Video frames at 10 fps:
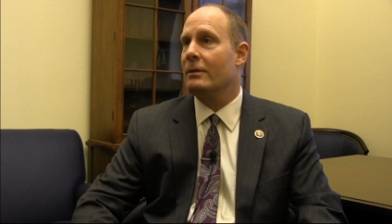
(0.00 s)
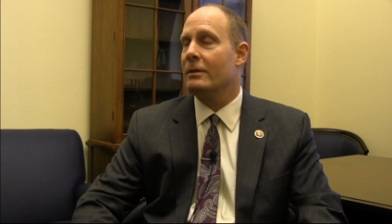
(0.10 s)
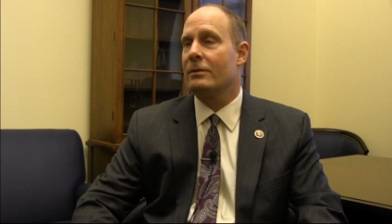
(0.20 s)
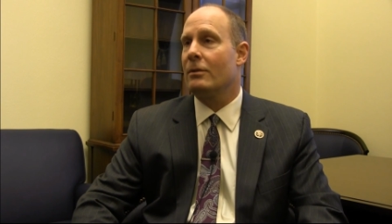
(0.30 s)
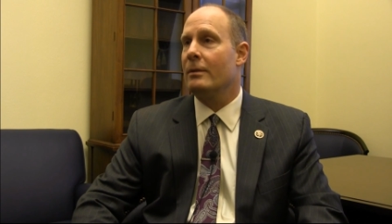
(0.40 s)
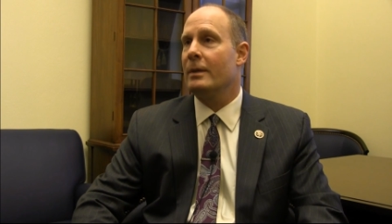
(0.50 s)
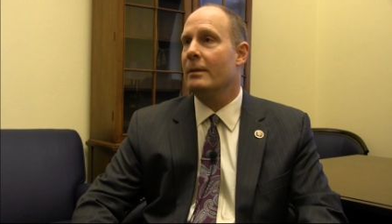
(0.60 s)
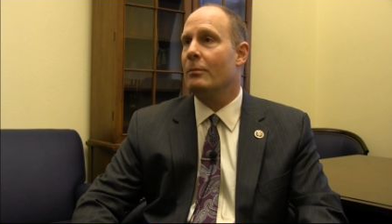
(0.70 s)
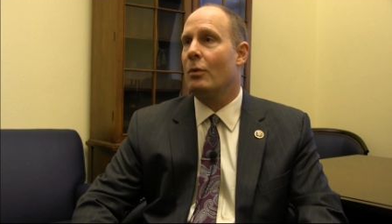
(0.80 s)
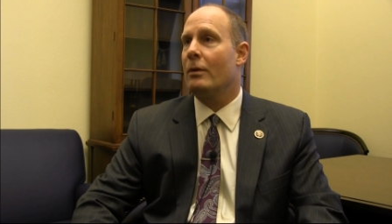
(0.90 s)
is going to
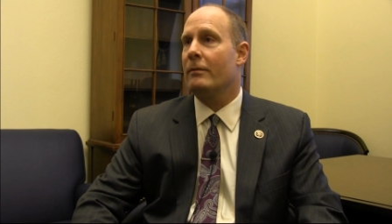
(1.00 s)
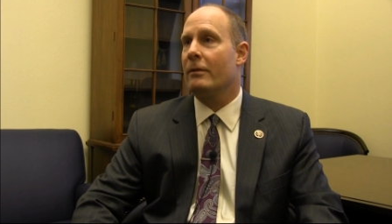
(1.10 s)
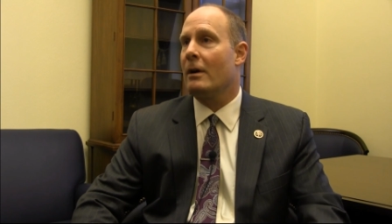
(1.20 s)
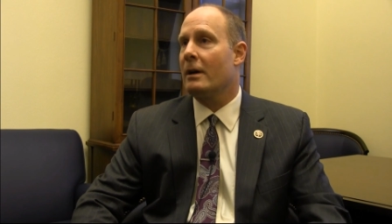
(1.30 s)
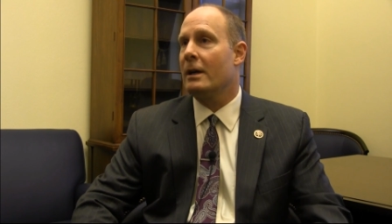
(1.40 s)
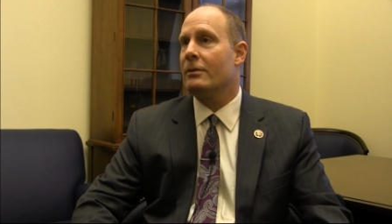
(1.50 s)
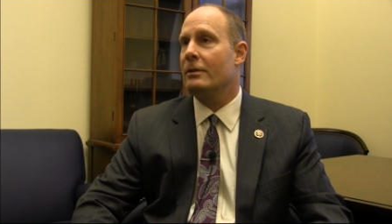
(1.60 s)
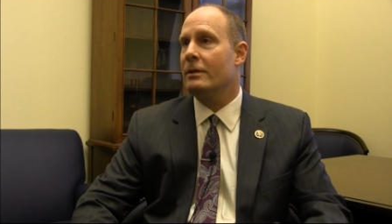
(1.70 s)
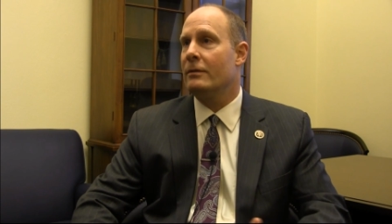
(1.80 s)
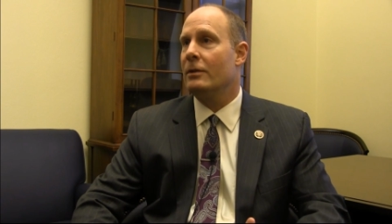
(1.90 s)
be important for our
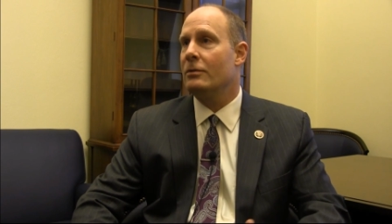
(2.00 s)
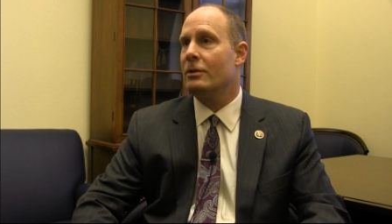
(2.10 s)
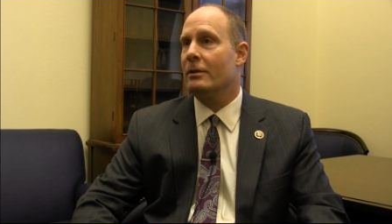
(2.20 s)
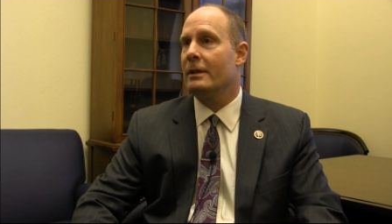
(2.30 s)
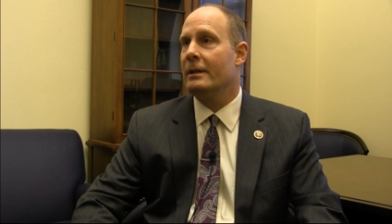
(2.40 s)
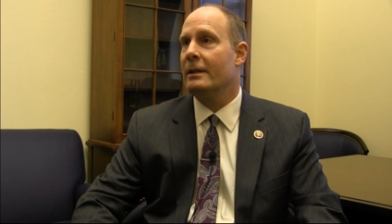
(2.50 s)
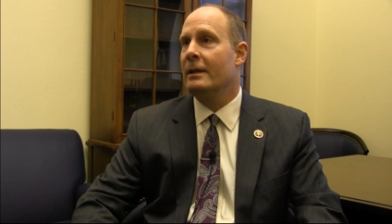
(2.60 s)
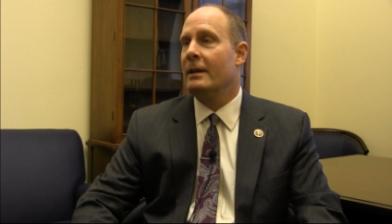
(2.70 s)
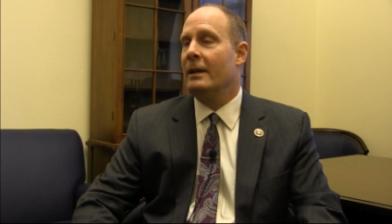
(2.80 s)
country's future, and,